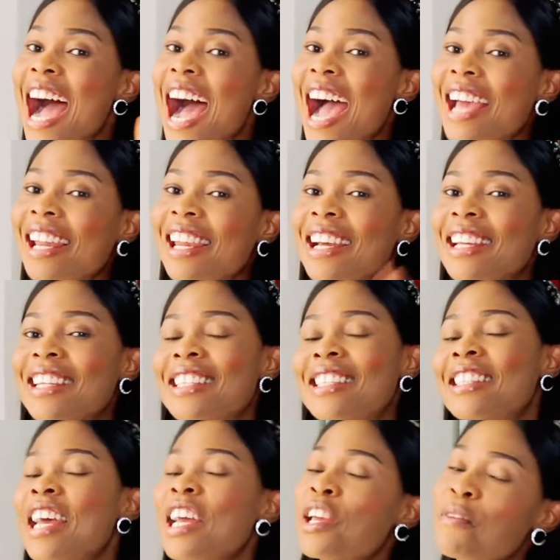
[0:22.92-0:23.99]
hi ladies,
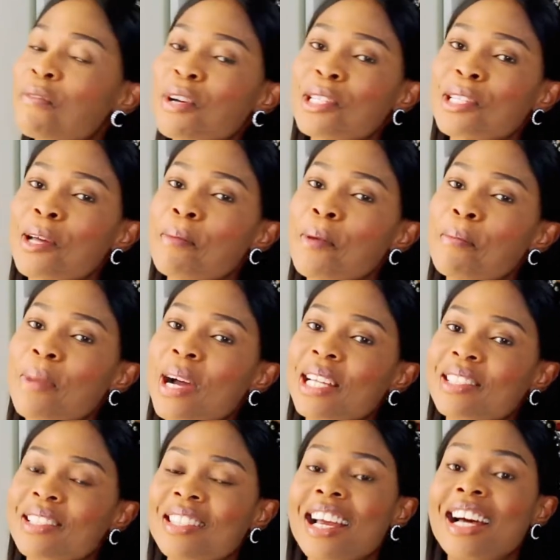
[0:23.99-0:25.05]
thank you for stopping
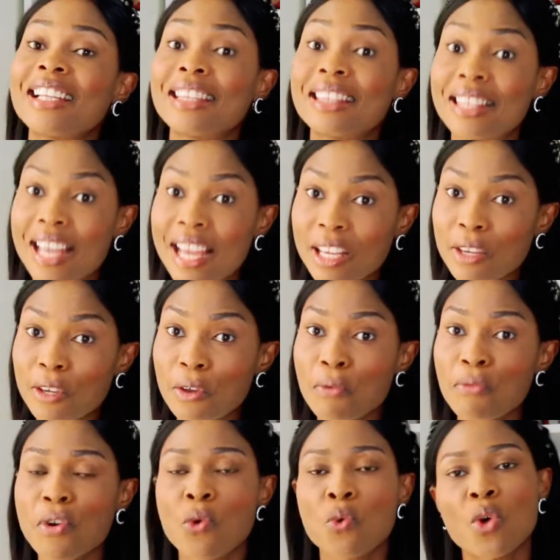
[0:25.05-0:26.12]
by today and thank
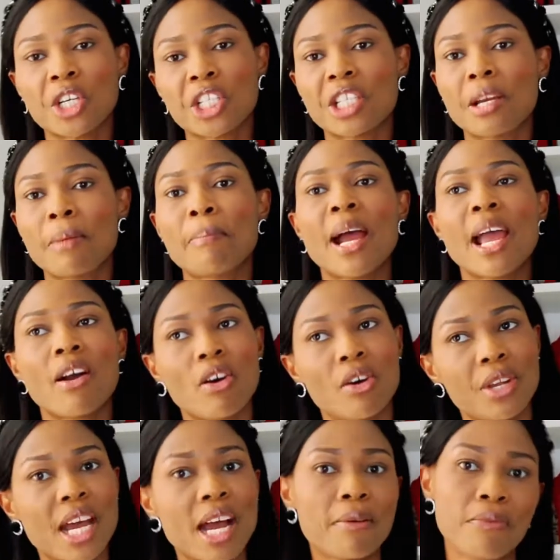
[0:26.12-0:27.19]
you for watching my
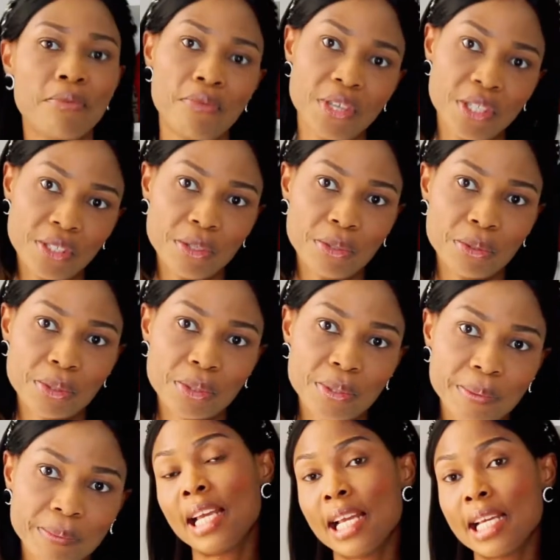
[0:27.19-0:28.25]
other
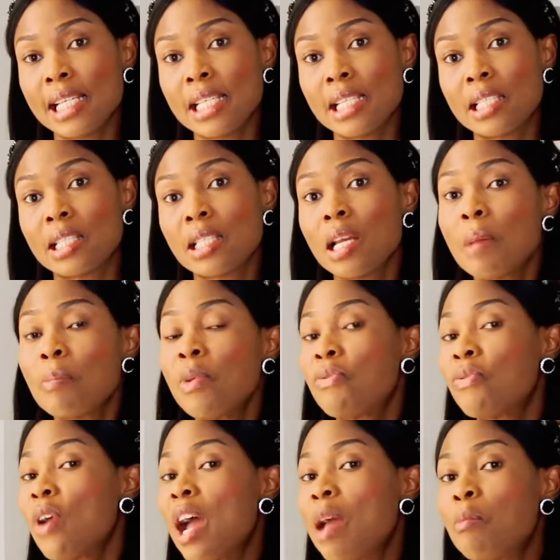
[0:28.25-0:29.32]
videos. Ladies,
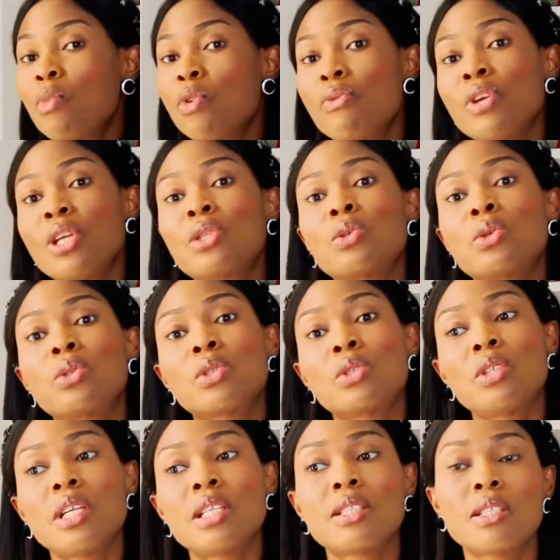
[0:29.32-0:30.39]
before I move into
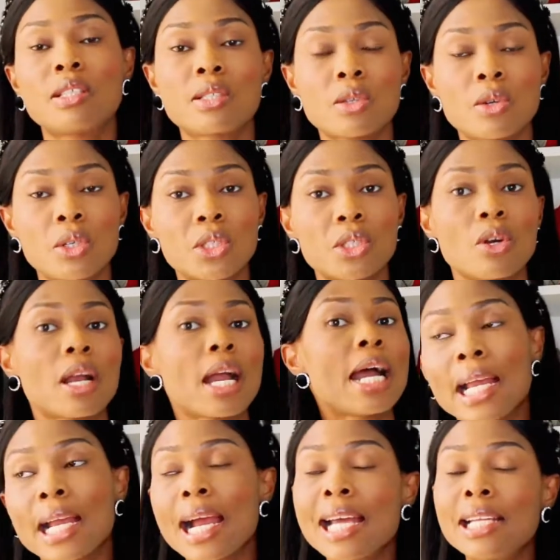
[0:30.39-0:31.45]
today's discussion,
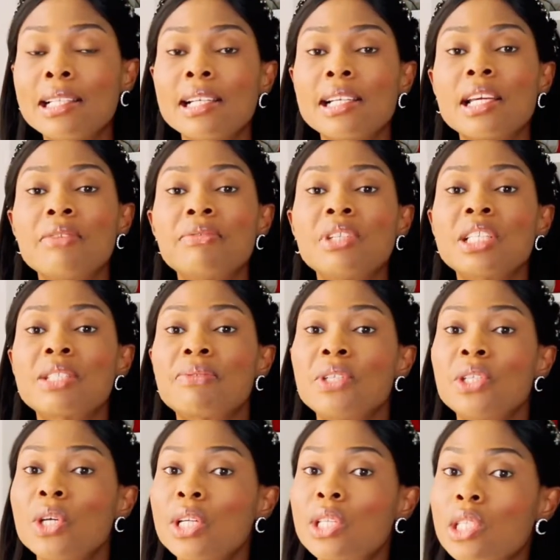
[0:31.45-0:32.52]
kindly give this
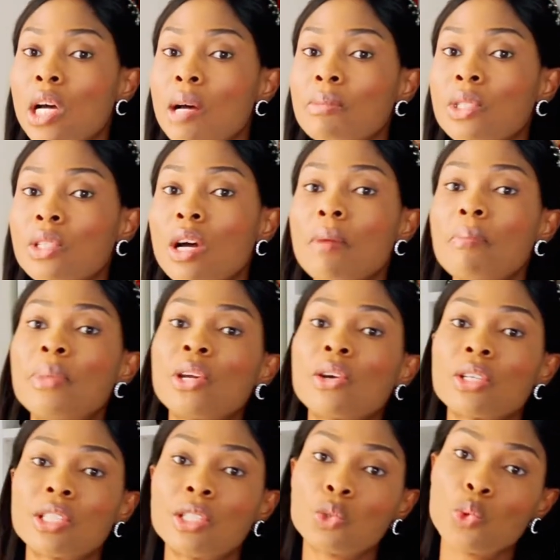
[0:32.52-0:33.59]
video a thumbs up
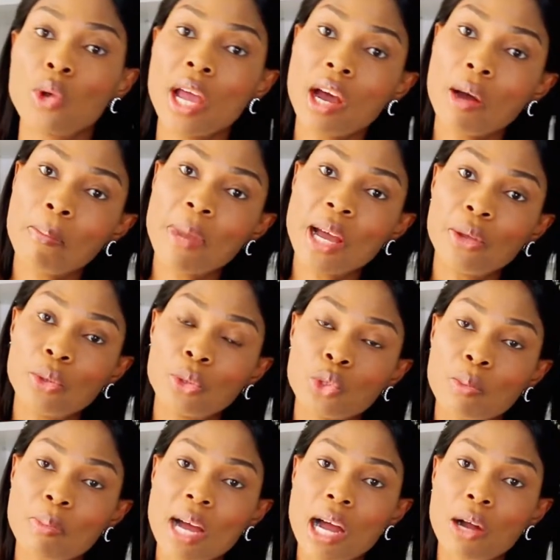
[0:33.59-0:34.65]
because it will help my
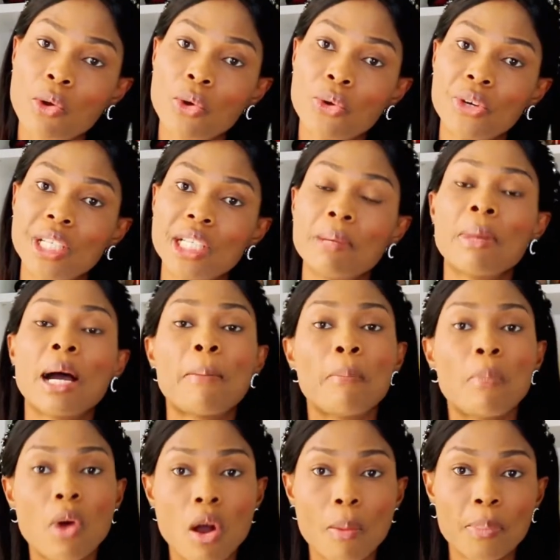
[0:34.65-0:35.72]
YouTube algorithm and
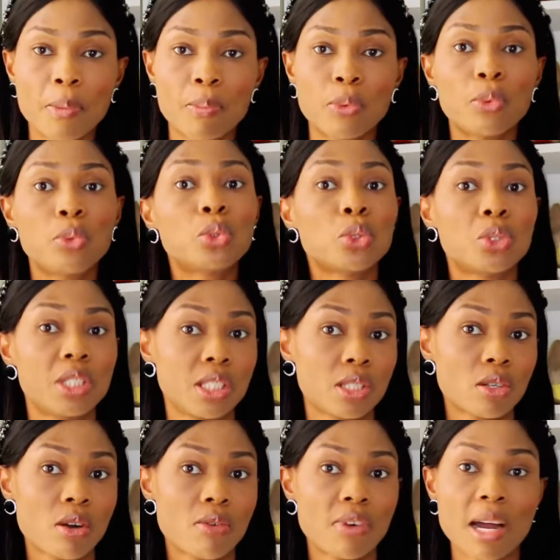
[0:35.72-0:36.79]
more people to
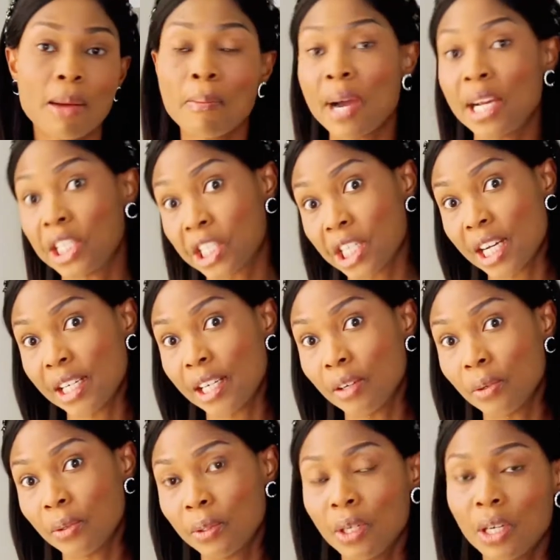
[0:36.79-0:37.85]
discover my
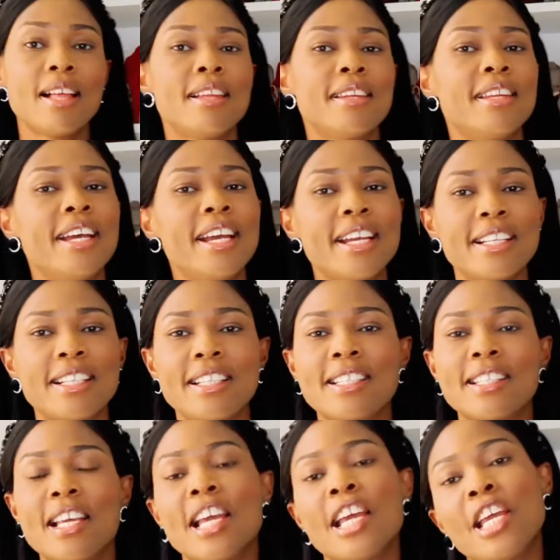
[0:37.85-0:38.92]
channel.
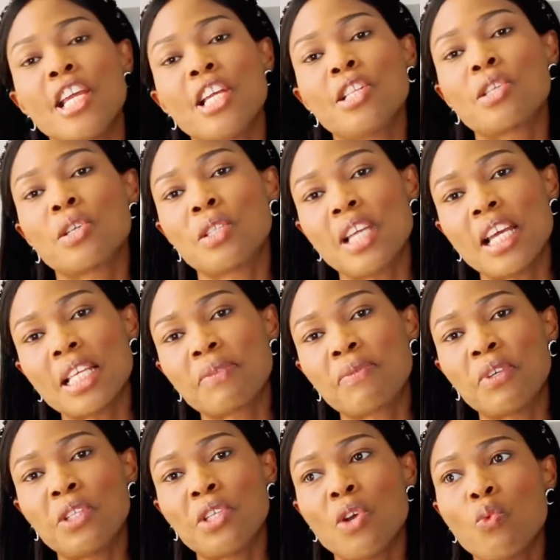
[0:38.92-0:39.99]
Ladies, in today's
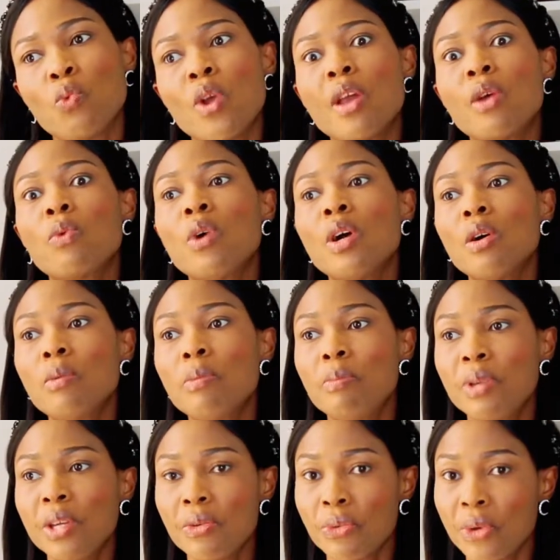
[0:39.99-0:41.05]
video, we will
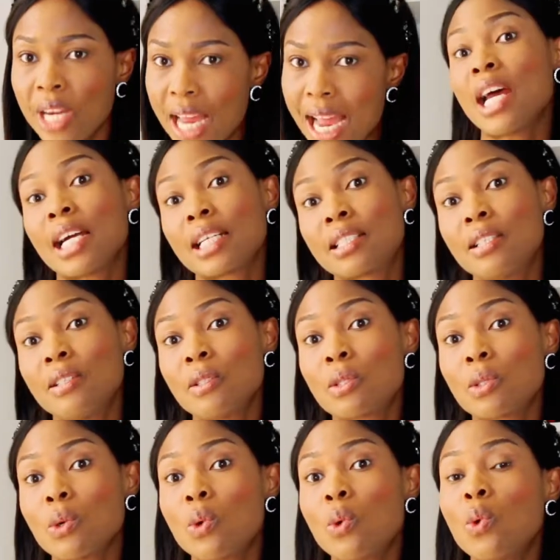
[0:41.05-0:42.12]
be reacting
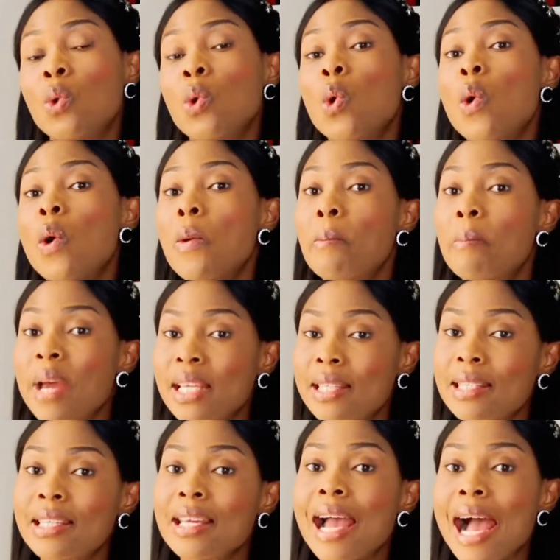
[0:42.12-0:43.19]
to
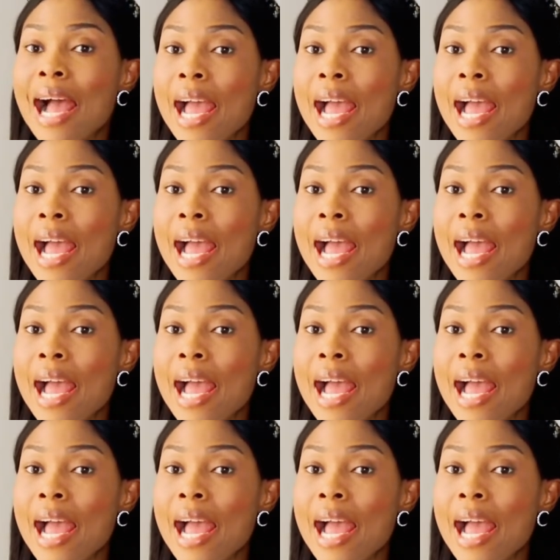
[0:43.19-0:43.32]
Mercy